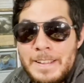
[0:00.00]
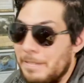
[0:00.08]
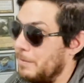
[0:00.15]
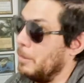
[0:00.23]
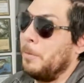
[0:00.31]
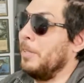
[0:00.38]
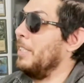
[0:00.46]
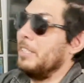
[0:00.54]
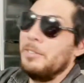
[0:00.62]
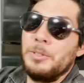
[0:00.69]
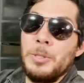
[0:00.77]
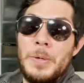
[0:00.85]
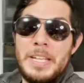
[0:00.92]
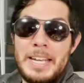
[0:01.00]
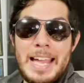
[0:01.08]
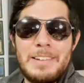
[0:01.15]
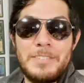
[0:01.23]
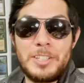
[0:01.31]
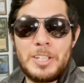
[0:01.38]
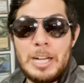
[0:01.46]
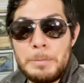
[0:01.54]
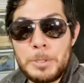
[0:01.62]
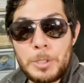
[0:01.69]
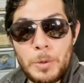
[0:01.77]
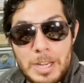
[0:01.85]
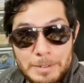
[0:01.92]
If someone can do it and have their
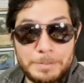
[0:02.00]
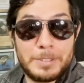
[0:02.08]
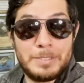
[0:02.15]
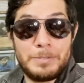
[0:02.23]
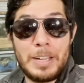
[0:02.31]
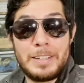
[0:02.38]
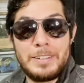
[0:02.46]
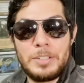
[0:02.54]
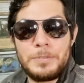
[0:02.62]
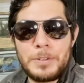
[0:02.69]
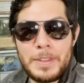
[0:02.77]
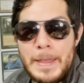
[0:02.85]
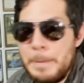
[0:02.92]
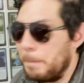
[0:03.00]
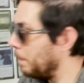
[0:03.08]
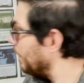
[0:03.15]
combo go off, fucking good for them.